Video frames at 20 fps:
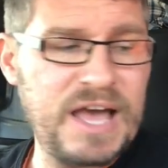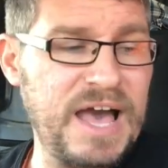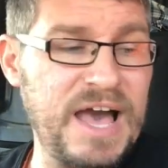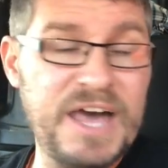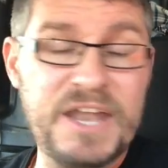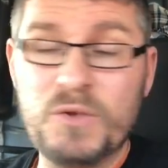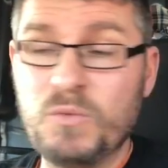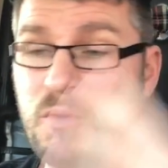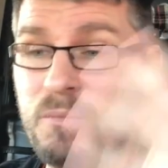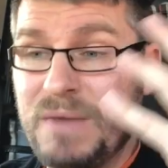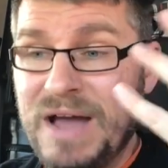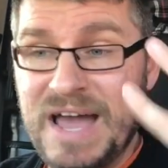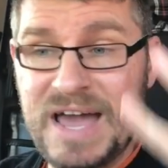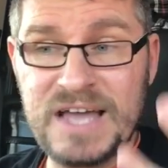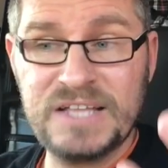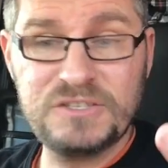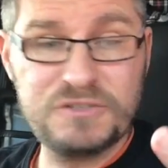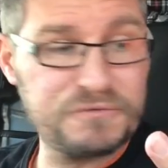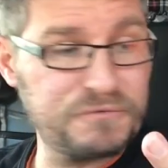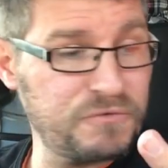and I want my
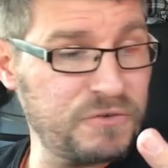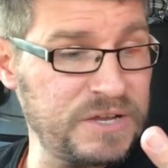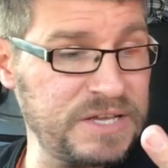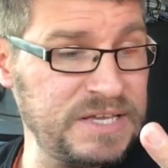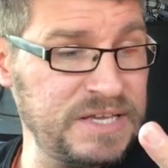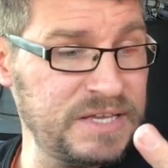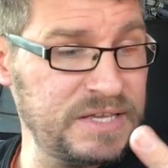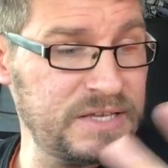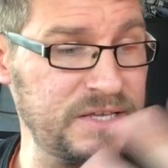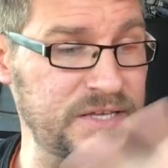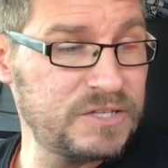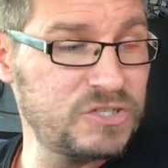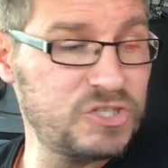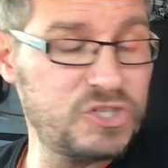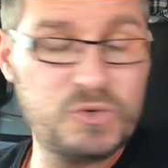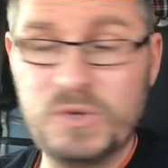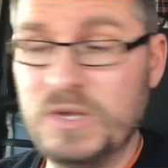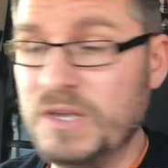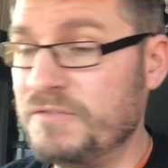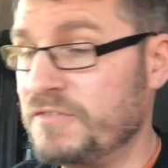hands free
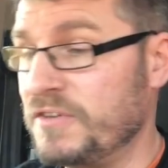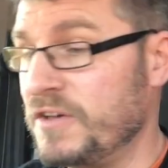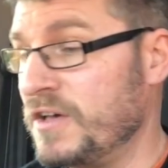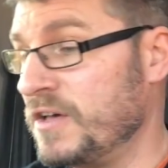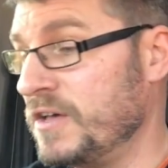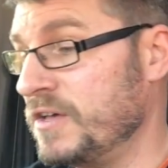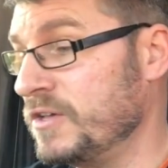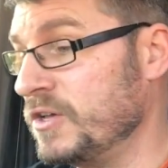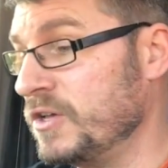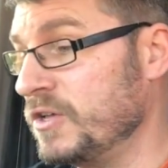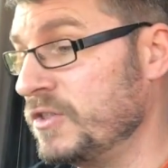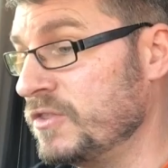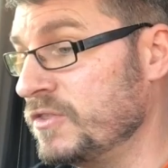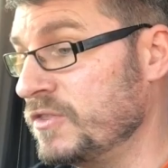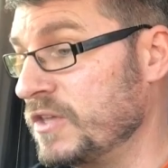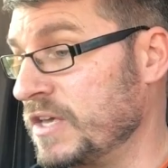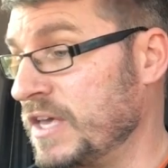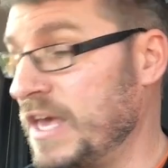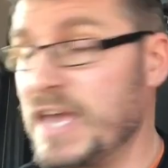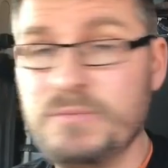to either
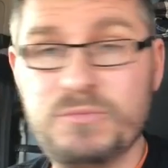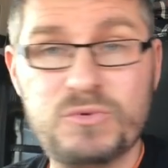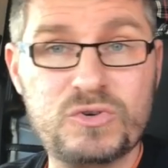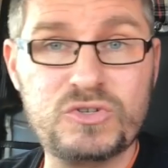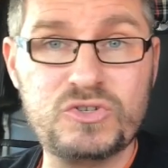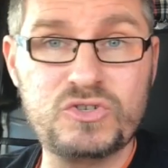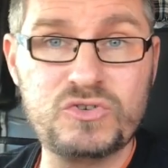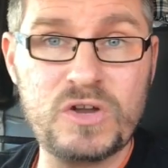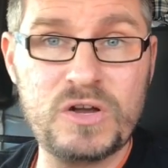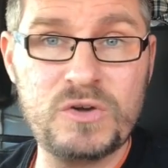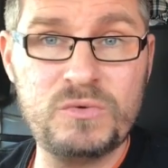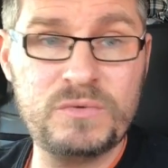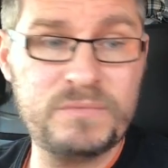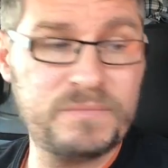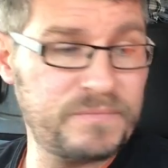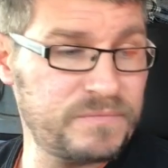the cable control